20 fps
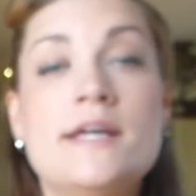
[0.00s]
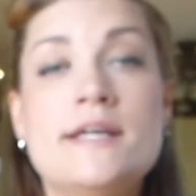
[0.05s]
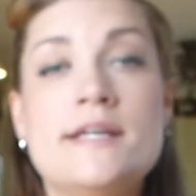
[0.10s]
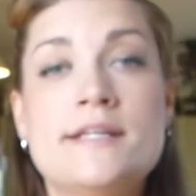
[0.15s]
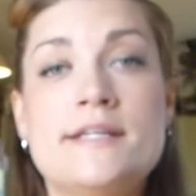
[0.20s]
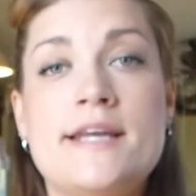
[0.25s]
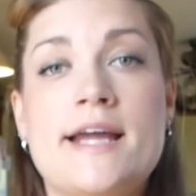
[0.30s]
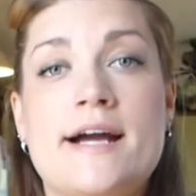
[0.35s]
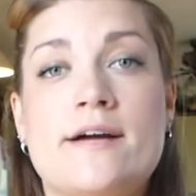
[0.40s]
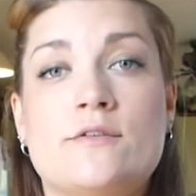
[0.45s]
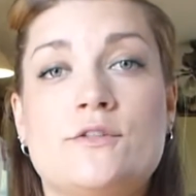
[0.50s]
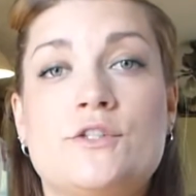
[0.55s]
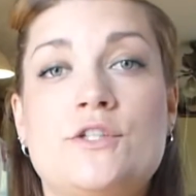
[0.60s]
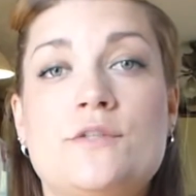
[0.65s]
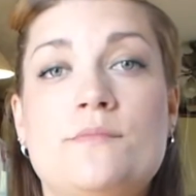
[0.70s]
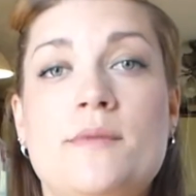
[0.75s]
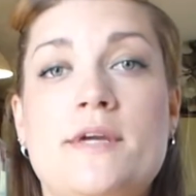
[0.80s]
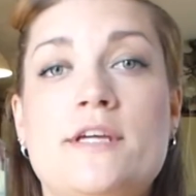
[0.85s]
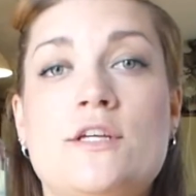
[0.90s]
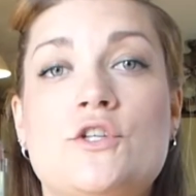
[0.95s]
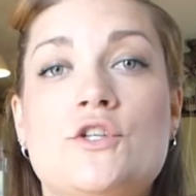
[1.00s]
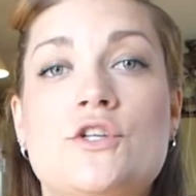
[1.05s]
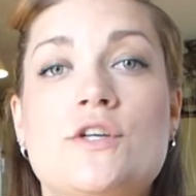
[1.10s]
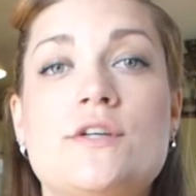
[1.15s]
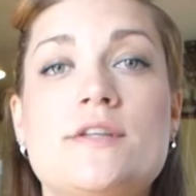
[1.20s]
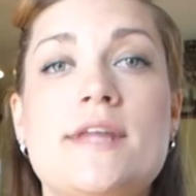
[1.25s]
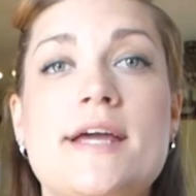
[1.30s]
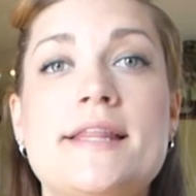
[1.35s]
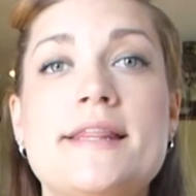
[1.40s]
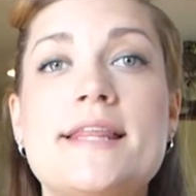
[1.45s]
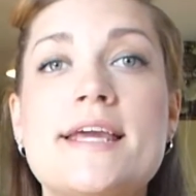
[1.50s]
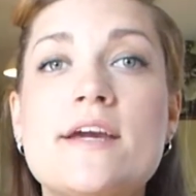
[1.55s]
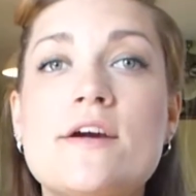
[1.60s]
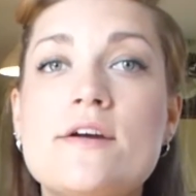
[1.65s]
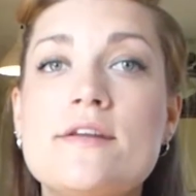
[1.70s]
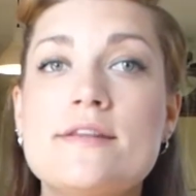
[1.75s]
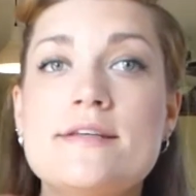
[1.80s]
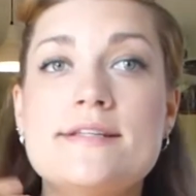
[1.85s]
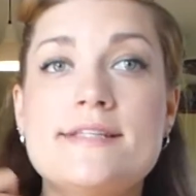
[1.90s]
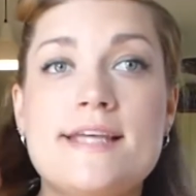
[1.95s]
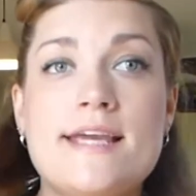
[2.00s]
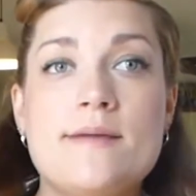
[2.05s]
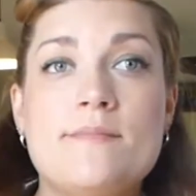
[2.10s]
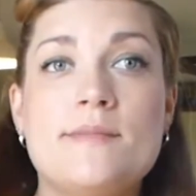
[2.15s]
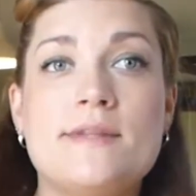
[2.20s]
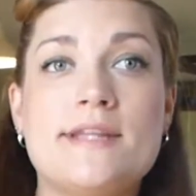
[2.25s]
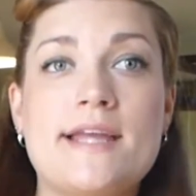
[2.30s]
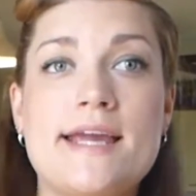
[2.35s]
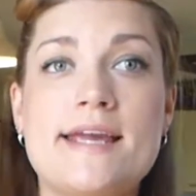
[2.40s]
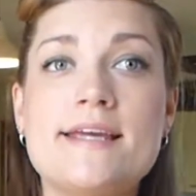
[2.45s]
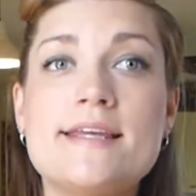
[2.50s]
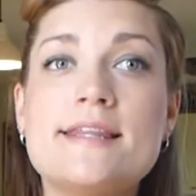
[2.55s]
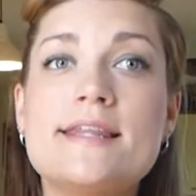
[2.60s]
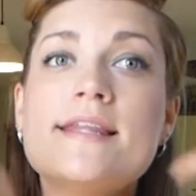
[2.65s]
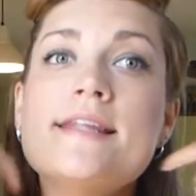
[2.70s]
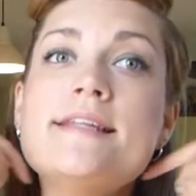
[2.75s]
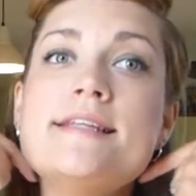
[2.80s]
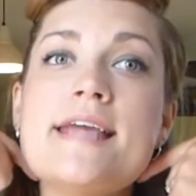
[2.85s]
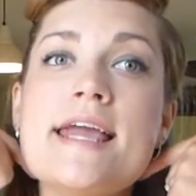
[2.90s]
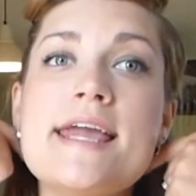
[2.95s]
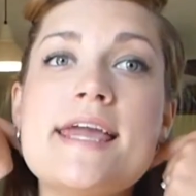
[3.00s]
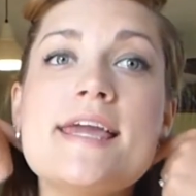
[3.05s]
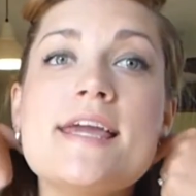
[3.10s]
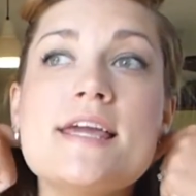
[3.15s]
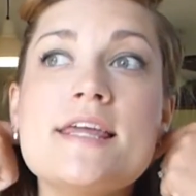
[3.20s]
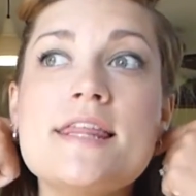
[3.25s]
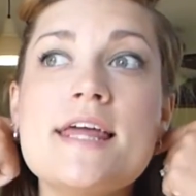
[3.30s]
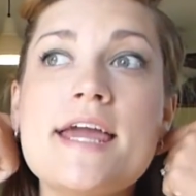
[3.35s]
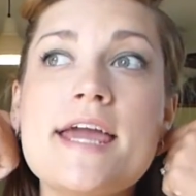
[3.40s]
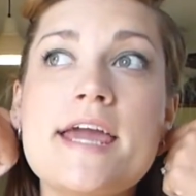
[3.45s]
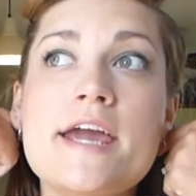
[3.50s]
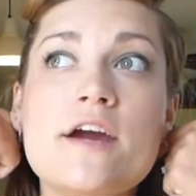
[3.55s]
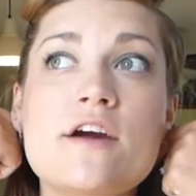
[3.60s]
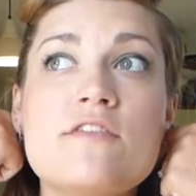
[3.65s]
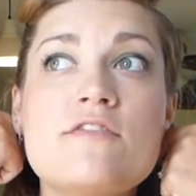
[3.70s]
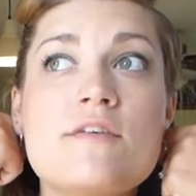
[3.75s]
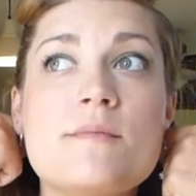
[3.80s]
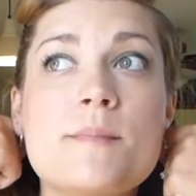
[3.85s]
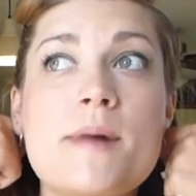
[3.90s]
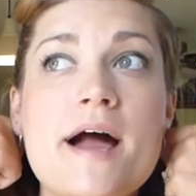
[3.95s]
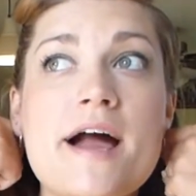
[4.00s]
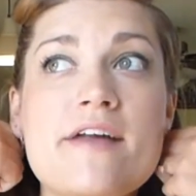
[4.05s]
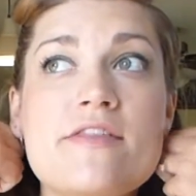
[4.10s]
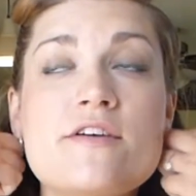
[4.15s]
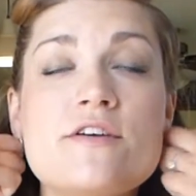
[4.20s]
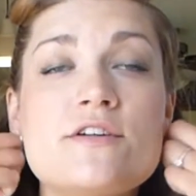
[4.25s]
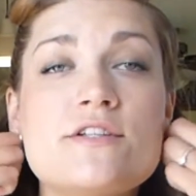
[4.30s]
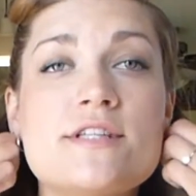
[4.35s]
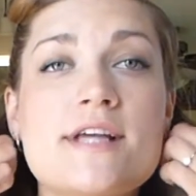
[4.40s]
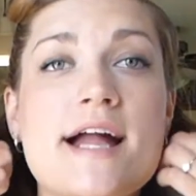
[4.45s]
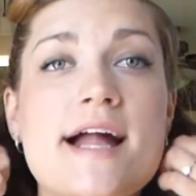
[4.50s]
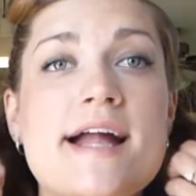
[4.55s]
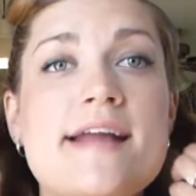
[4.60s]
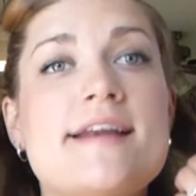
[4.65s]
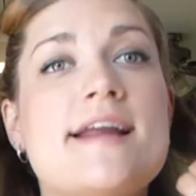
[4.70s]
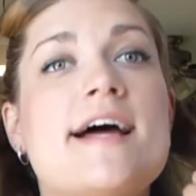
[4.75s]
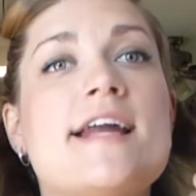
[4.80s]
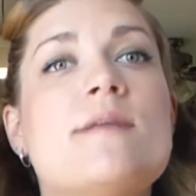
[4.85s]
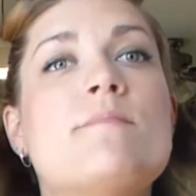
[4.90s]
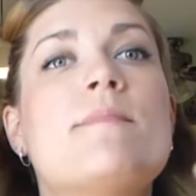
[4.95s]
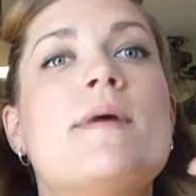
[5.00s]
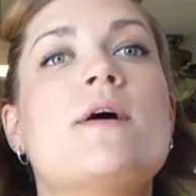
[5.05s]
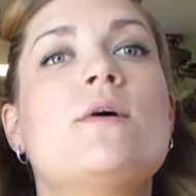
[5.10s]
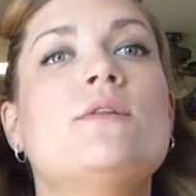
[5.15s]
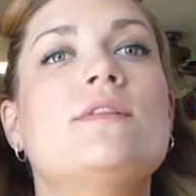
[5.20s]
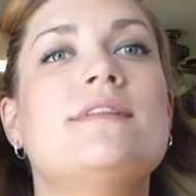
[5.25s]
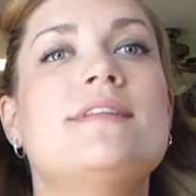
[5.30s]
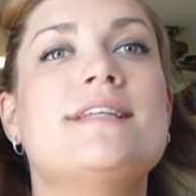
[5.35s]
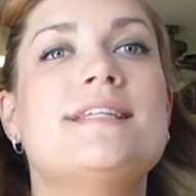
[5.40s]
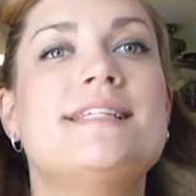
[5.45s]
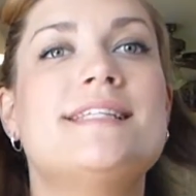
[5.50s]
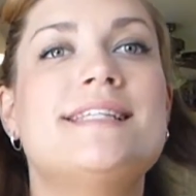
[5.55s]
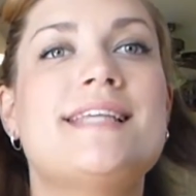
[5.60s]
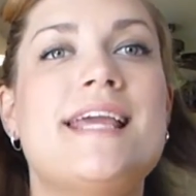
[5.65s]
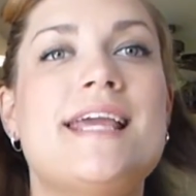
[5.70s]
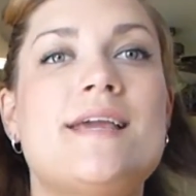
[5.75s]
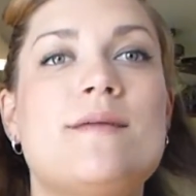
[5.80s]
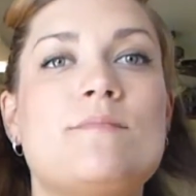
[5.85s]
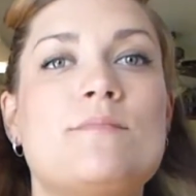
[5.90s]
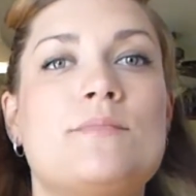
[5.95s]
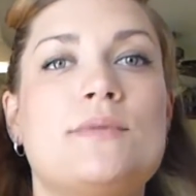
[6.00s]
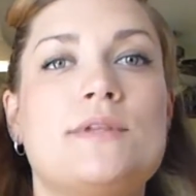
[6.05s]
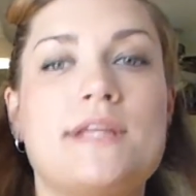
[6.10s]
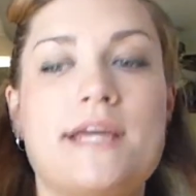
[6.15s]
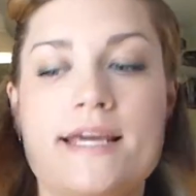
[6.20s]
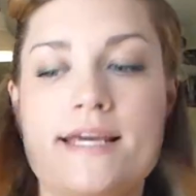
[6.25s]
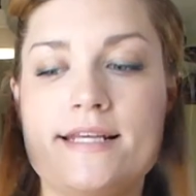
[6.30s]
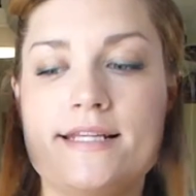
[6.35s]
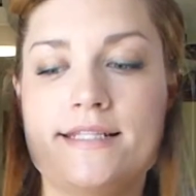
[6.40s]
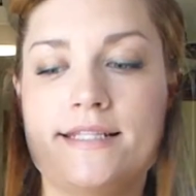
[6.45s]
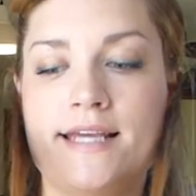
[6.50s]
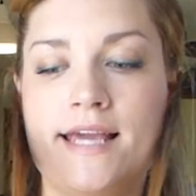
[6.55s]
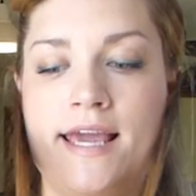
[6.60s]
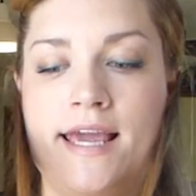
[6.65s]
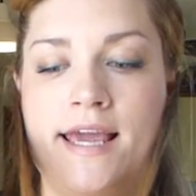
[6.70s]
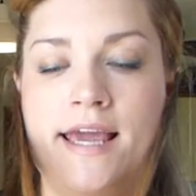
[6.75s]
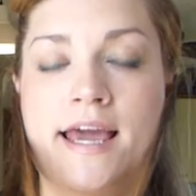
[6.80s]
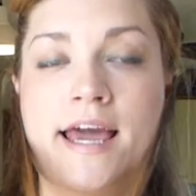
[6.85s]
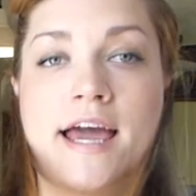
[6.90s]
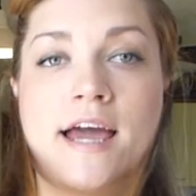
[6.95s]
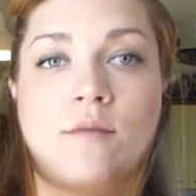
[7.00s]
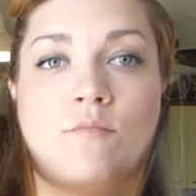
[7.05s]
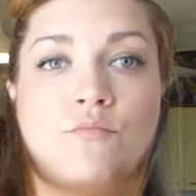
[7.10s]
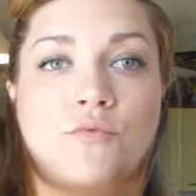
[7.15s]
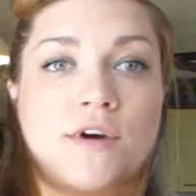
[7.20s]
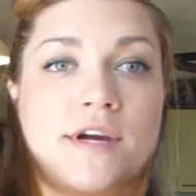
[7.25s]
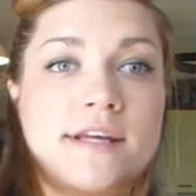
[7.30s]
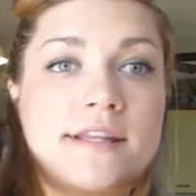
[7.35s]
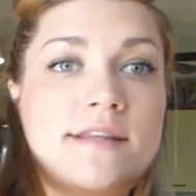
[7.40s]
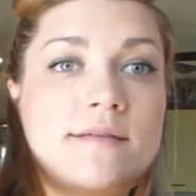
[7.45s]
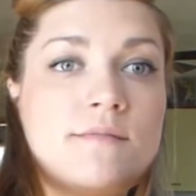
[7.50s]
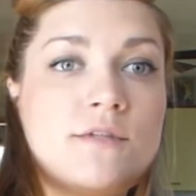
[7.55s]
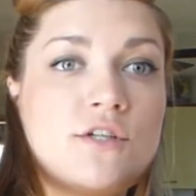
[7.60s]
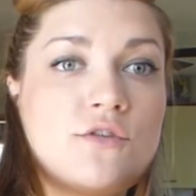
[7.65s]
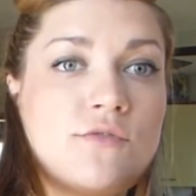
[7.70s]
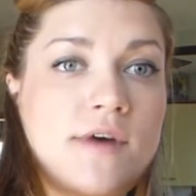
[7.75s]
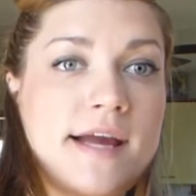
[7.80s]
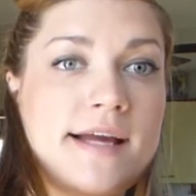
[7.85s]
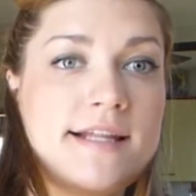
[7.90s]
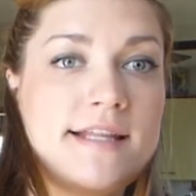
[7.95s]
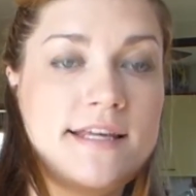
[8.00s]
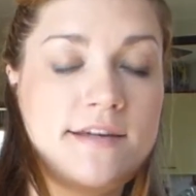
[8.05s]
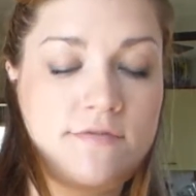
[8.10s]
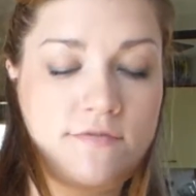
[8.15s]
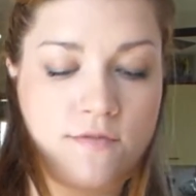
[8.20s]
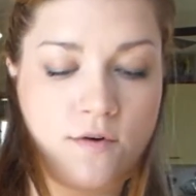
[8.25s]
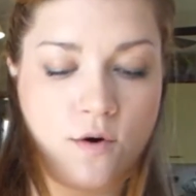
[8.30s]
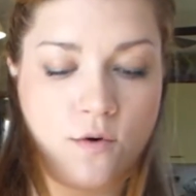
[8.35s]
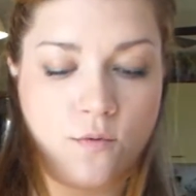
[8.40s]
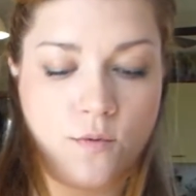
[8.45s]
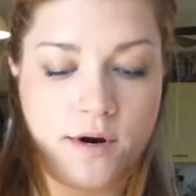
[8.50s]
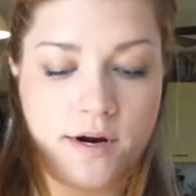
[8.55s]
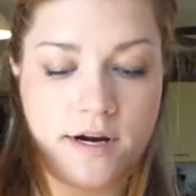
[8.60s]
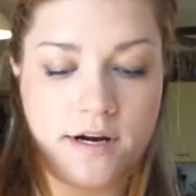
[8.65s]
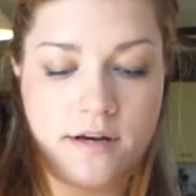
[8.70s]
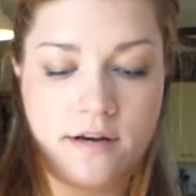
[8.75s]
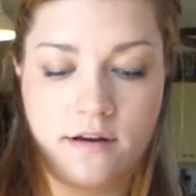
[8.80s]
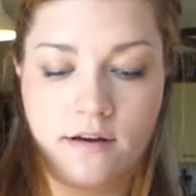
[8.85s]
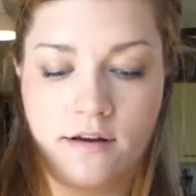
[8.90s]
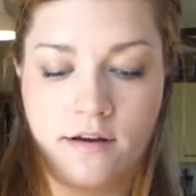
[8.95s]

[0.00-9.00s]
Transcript: Now, to make sure that they are the same length, take the hair from either side at about the same place and bring them directly forward